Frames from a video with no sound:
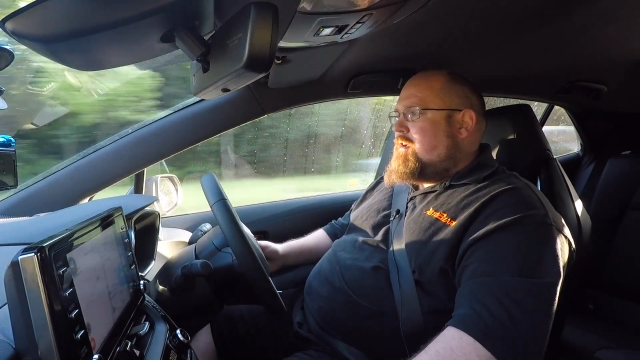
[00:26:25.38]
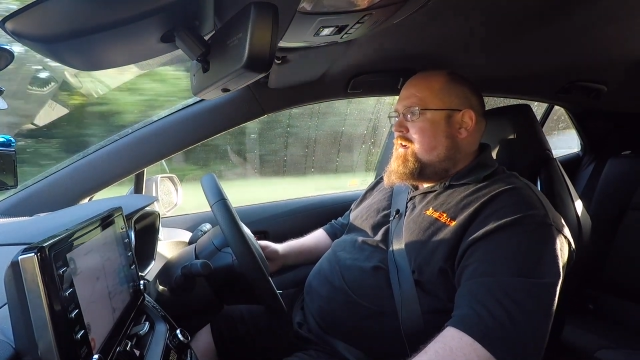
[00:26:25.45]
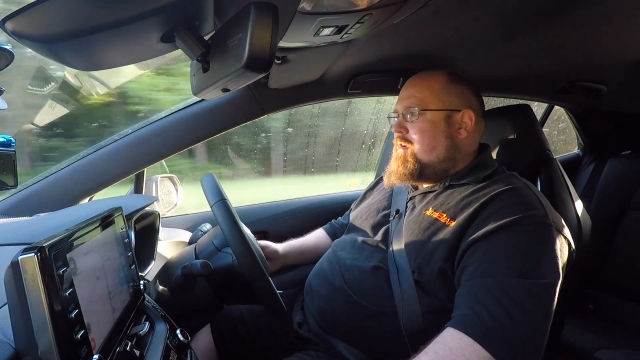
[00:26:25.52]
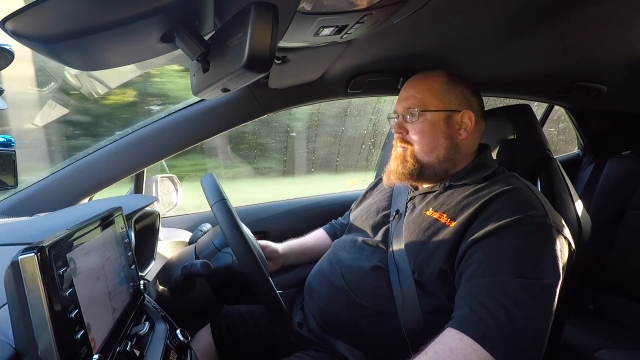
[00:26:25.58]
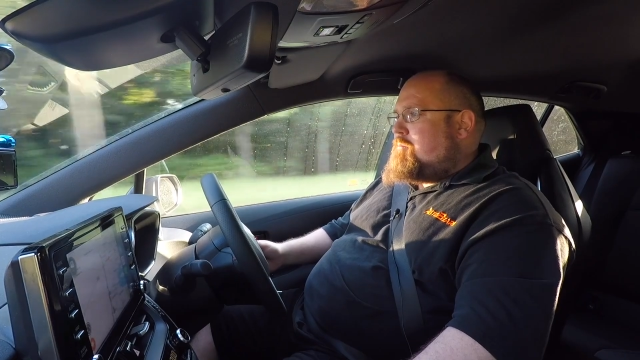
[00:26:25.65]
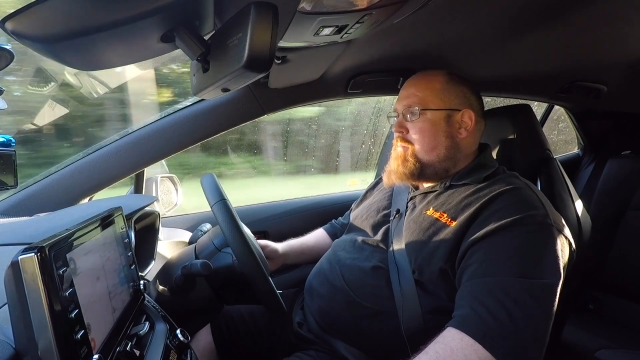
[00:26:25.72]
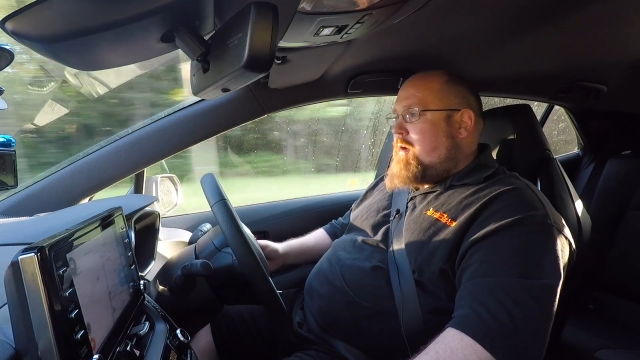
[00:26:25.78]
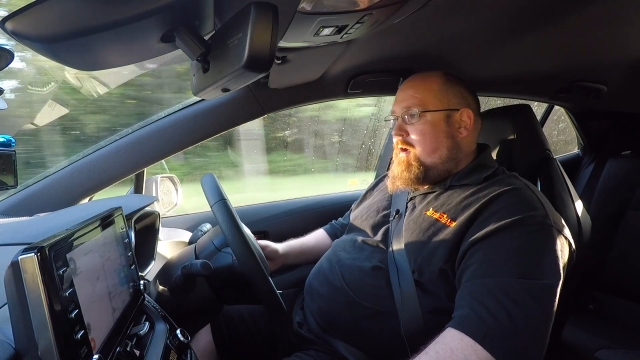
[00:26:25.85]

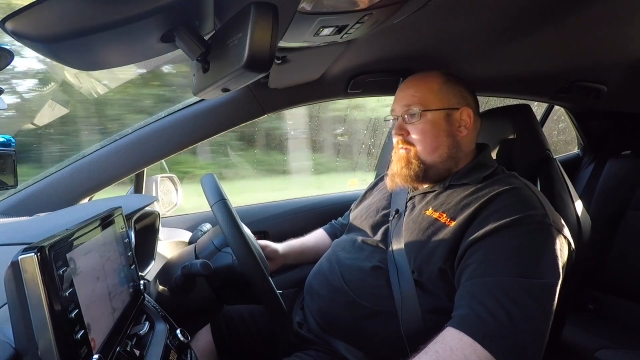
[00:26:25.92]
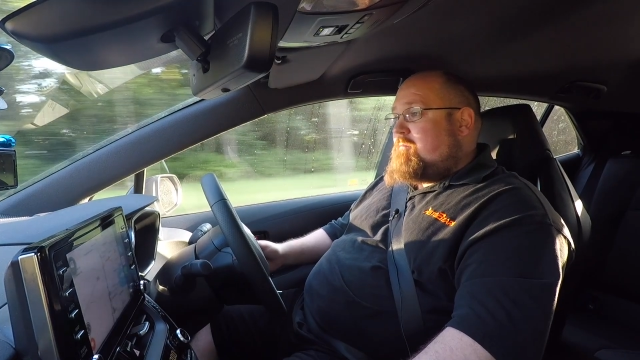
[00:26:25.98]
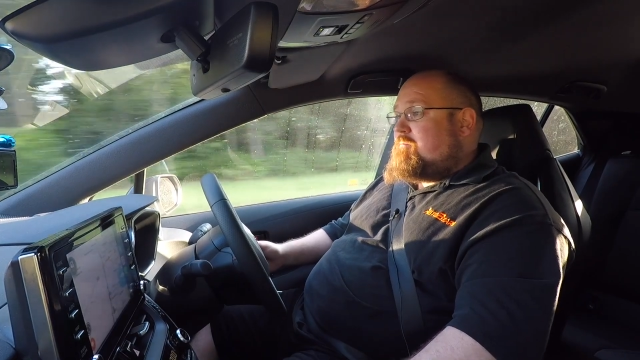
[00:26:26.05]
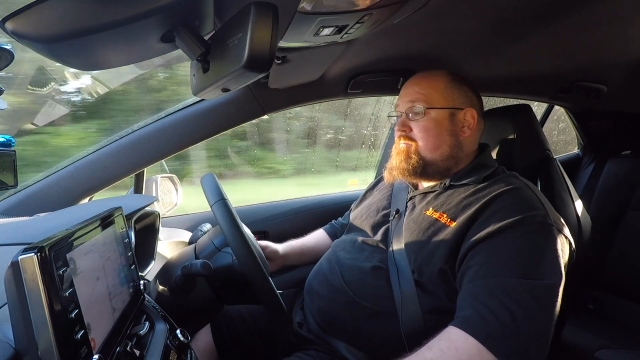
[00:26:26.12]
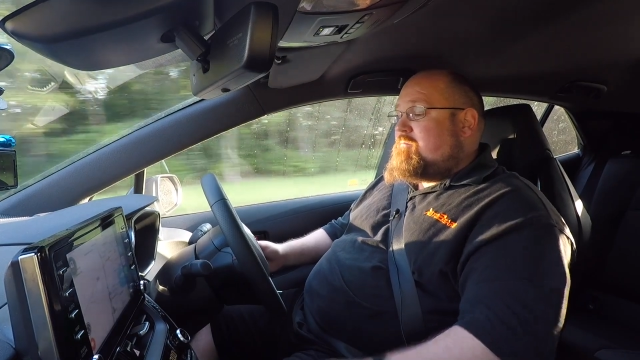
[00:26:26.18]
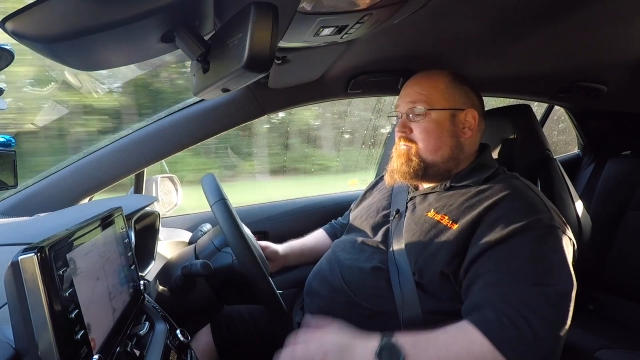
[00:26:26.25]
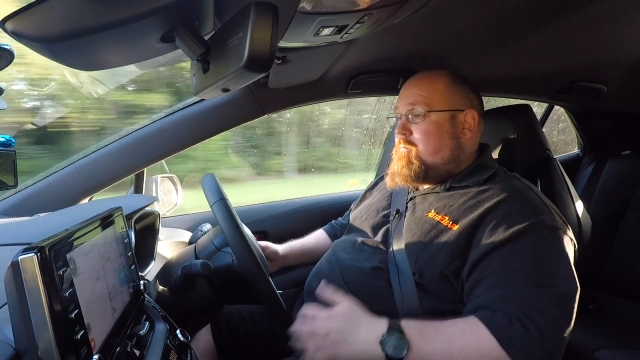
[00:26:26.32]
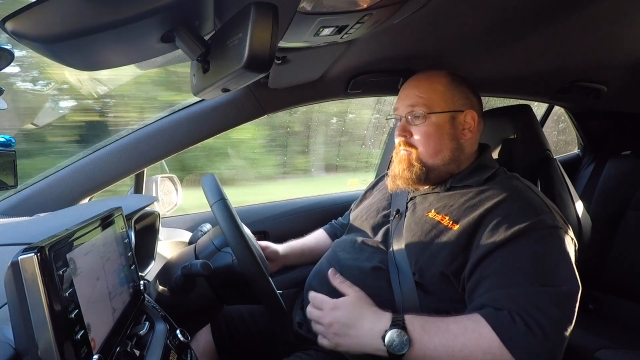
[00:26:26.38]
but
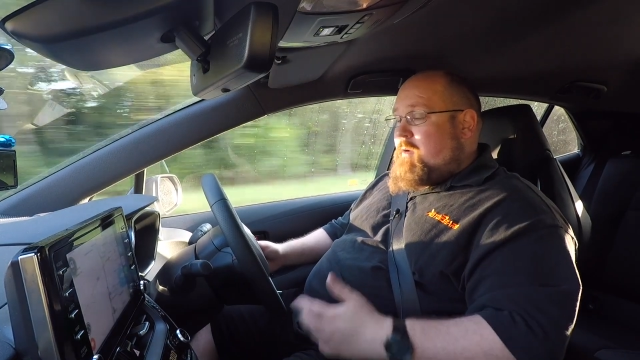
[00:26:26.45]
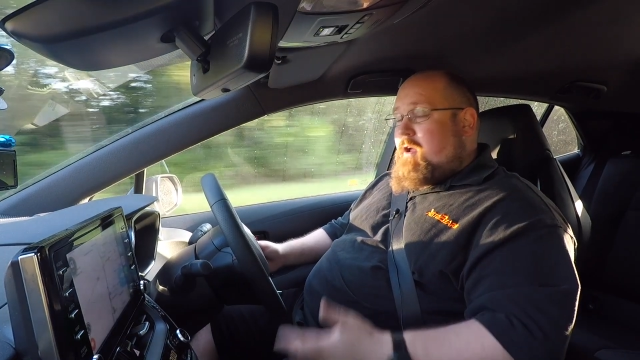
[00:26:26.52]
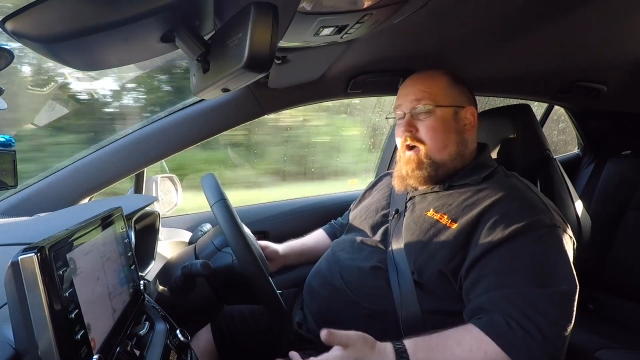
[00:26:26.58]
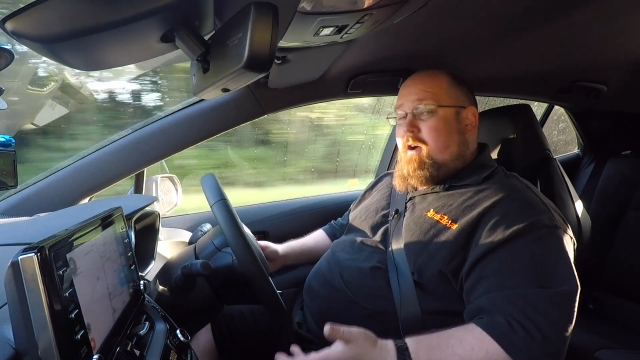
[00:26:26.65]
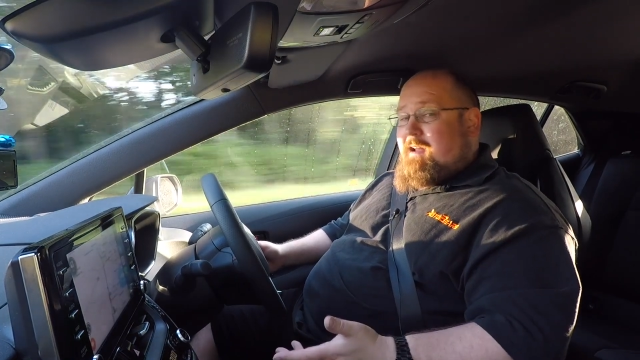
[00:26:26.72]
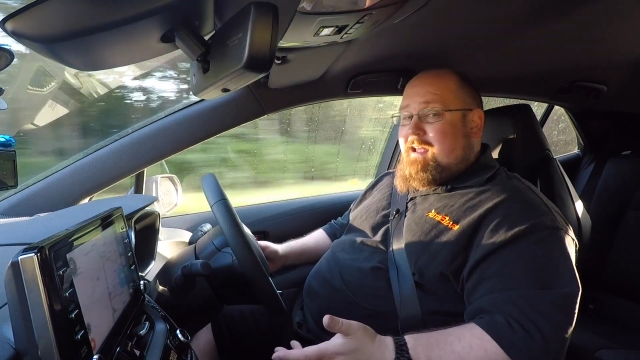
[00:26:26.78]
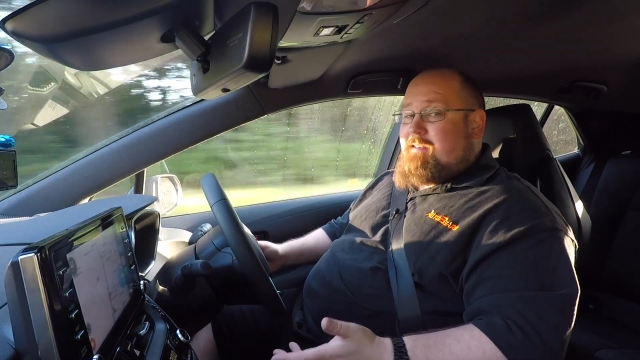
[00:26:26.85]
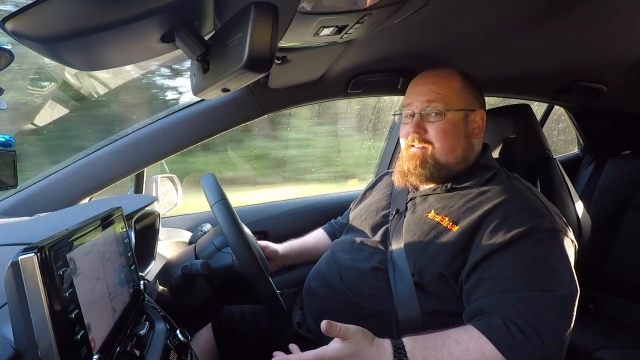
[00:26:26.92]
we are
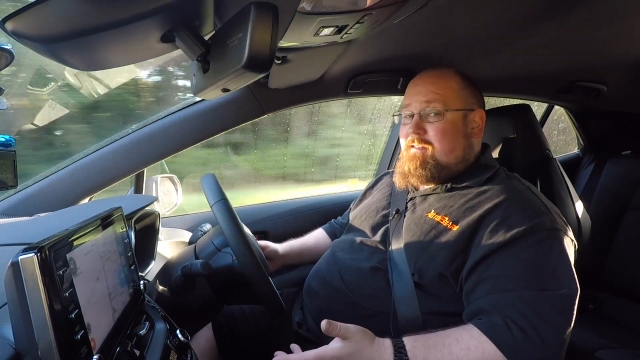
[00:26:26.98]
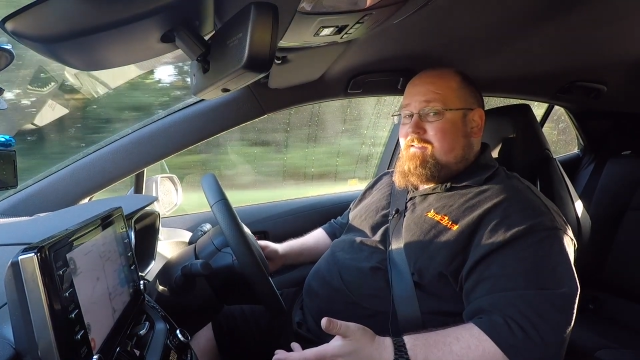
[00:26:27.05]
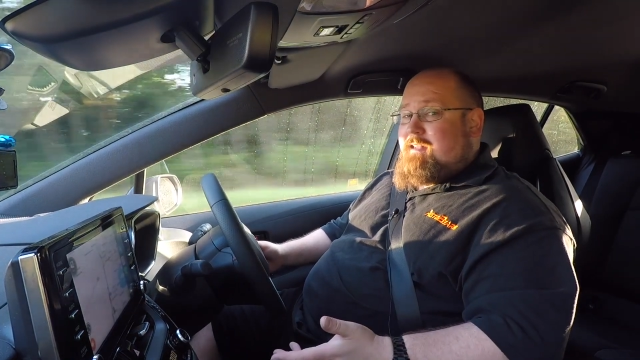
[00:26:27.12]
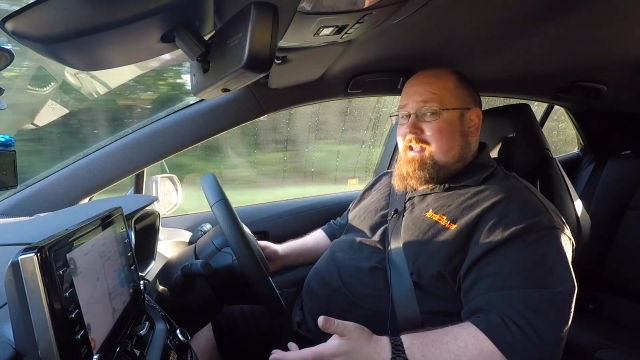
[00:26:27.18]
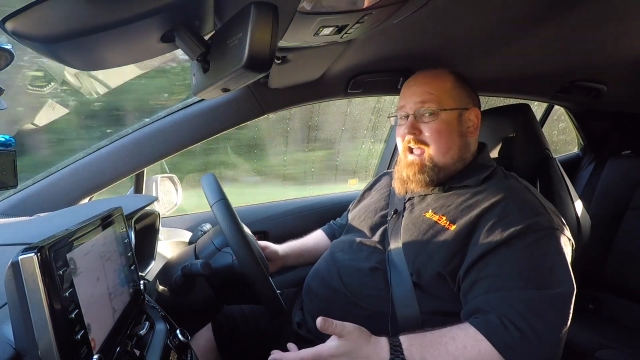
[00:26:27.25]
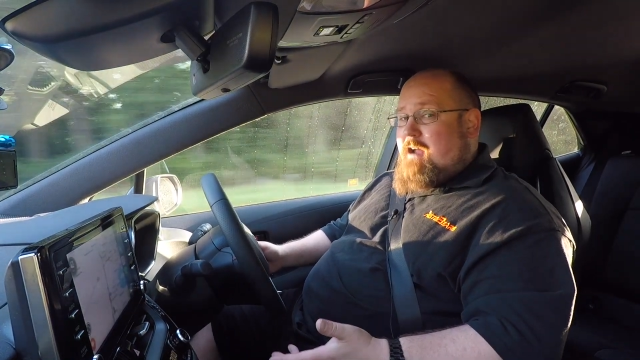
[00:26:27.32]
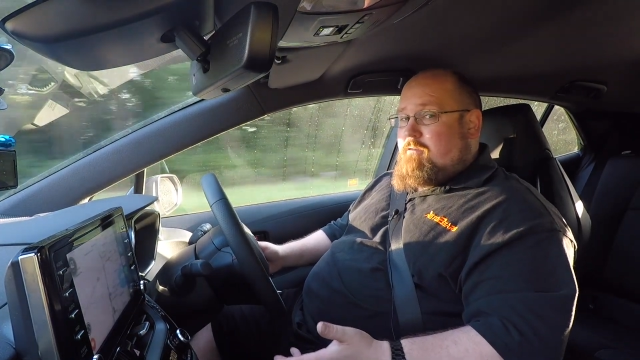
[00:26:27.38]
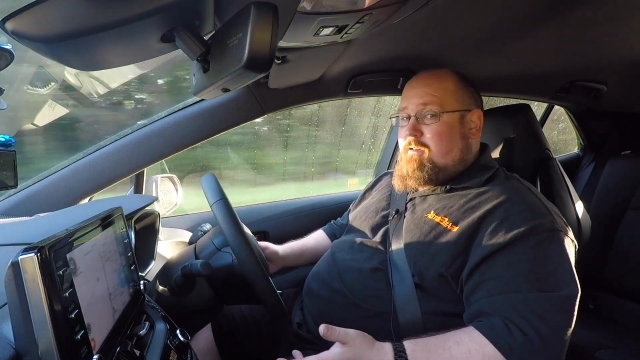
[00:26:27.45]
getting the
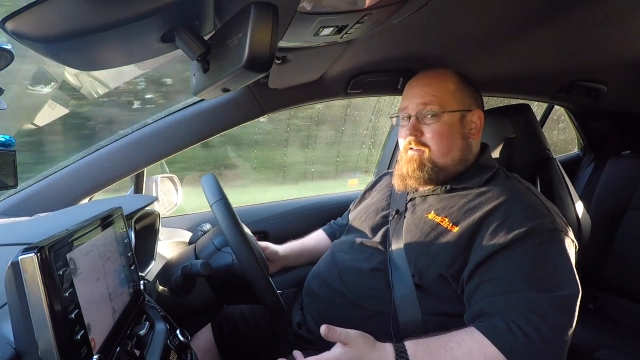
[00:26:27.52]
Yaris